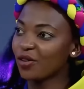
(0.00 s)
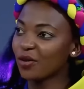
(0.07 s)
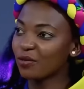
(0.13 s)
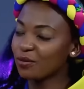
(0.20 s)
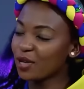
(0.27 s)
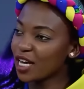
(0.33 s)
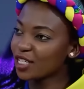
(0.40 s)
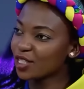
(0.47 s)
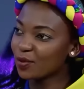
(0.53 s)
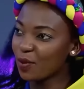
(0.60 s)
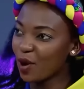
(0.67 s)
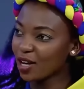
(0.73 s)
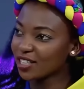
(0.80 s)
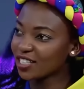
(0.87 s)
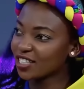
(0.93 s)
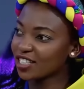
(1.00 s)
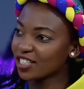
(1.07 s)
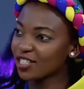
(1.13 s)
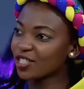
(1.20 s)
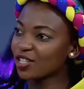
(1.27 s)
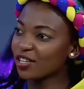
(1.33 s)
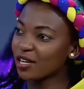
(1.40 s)
We would play sports
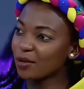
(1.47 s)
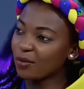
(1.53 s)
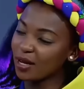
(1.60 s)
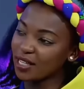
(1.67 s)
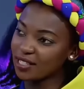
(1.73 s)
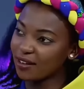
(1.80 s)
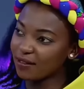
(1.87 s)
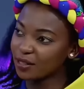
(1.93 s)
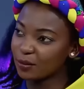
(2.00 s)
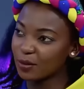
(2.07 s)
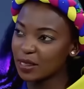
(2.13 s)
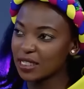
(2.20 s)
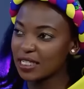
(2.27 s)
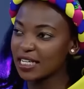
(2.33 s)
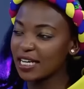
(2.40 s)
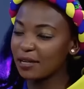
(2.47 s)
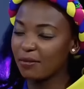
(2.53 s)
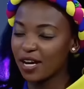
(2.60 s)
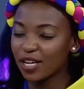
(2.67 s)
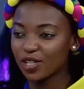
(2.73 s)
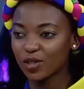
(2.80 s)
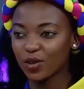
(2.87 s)
just to keep ourselves busy and
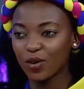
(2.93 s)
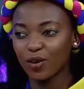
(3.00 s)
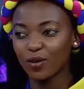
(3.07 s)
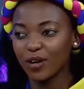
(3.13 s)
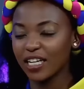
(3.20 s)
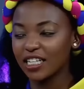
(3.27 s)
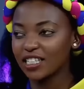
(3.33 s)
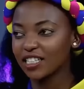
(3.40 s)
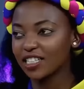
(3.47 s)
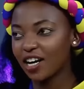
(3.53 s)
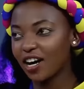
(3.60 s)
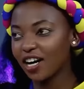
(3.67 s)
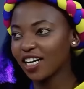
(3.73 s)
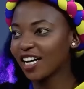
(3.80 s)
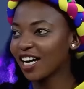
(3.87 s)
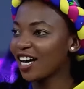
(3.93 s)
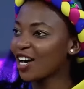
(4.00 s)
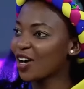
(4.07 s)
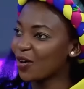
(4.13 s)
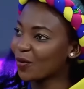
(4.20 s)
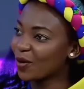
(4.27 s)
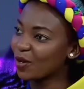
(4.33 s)
make sure when it's dark,
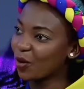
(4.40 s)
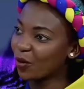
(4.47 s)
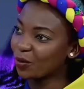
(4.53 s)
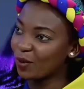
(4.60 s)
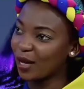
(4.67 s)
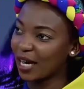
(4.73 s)
we go